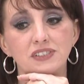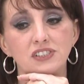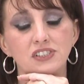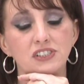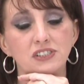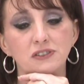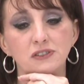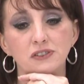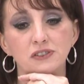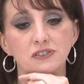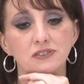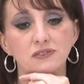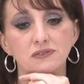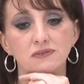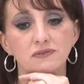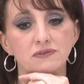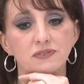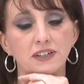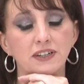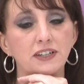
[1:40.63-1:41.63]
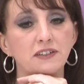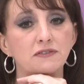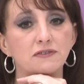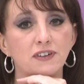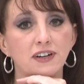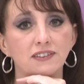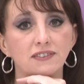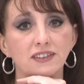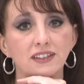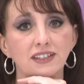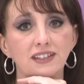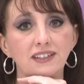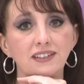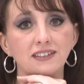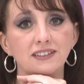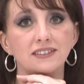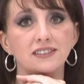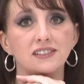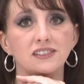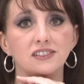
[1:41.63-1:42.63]
she was very friendly.
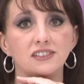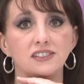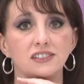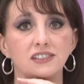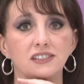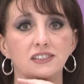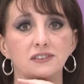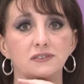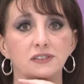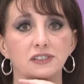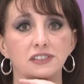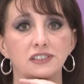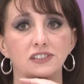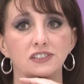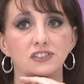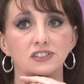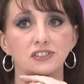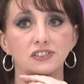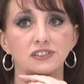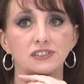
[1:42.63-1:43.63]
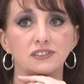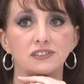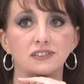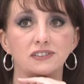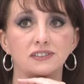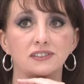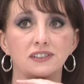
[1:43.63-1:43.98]
She loved